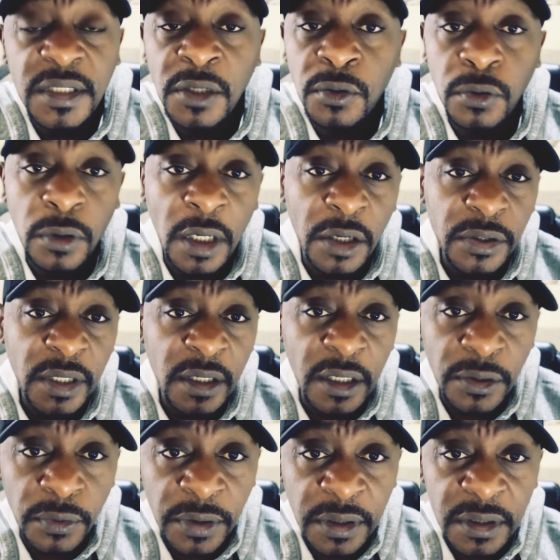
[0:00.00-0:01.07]
I don't know how young are
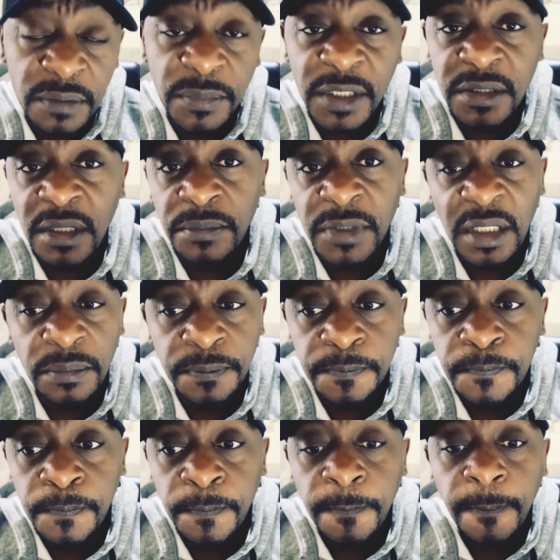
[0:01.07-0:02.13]
your kids, but sometimes
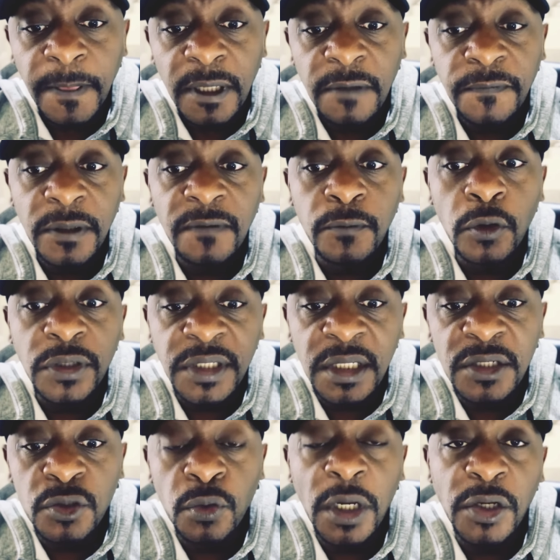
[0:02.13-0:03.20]
if you have got
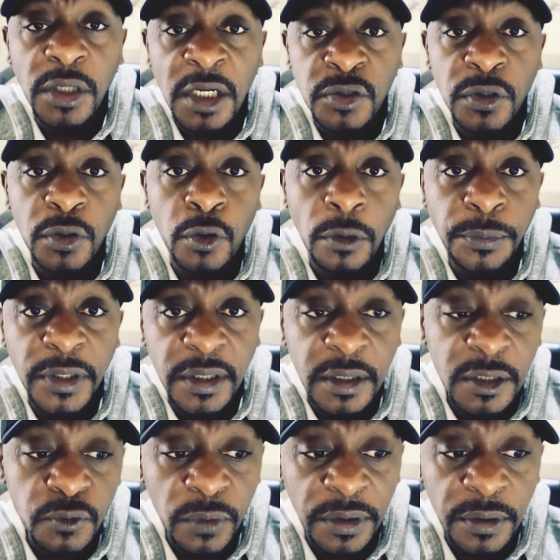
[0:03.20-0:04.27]
kids who can actually
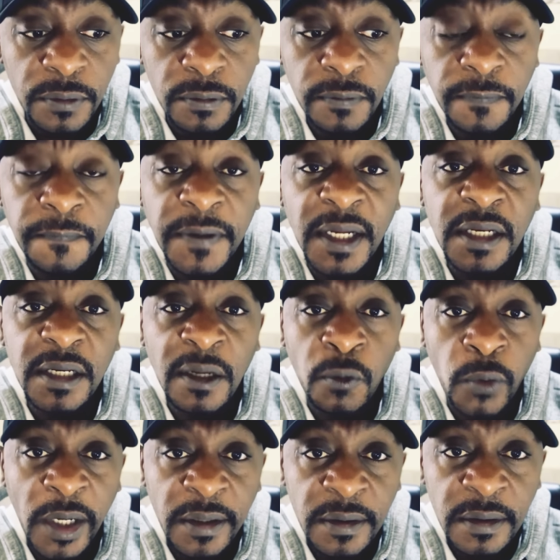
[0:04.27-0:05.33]
communicate with you, find a
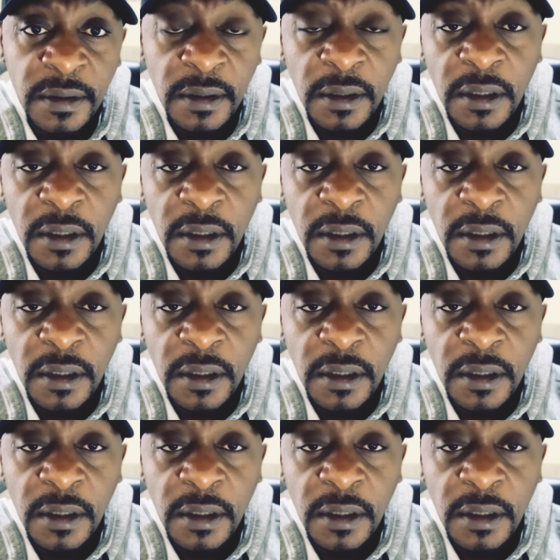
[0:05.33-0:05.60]
way